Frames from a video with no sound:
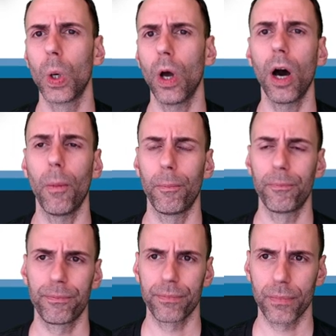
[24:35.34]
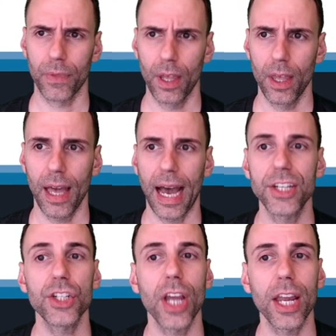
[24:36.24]
Oh, I
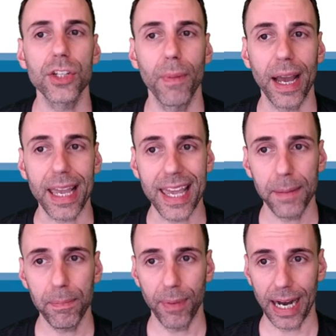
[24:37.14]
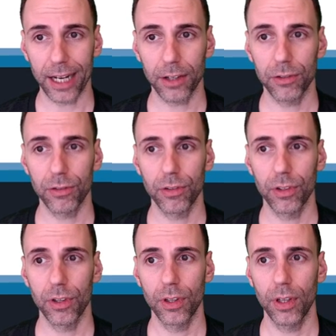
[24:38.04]
changed my hitbox
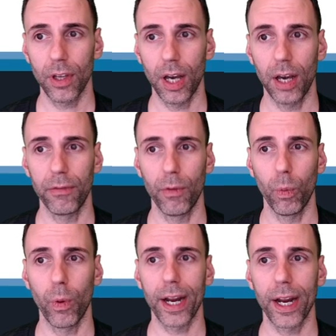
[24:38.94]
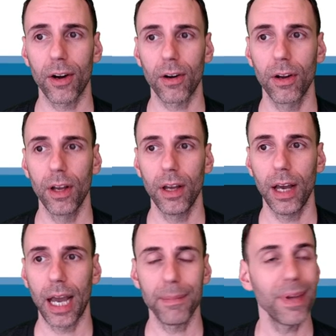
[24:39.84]
of where
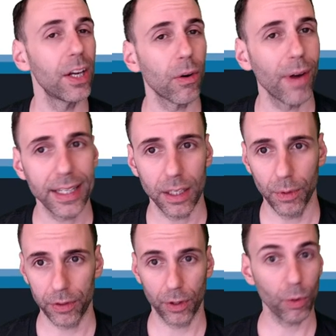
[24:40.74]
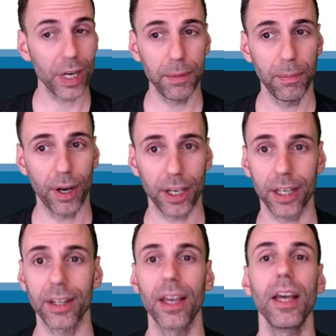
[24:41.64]
I'm interacting with the green
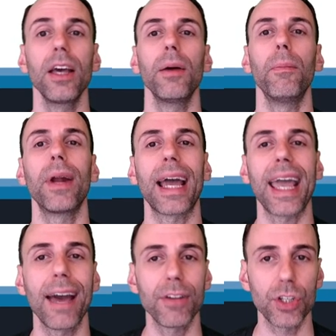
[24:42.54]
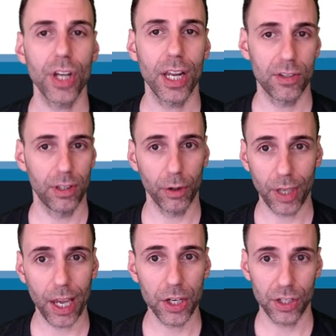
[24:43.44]
bucket, but I haven't changed the
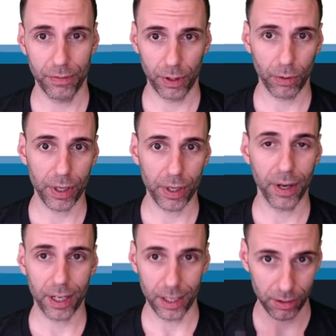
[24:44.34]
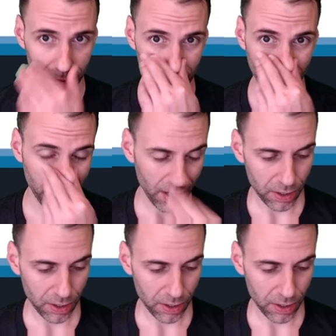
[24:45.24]
location of the green bucket itself.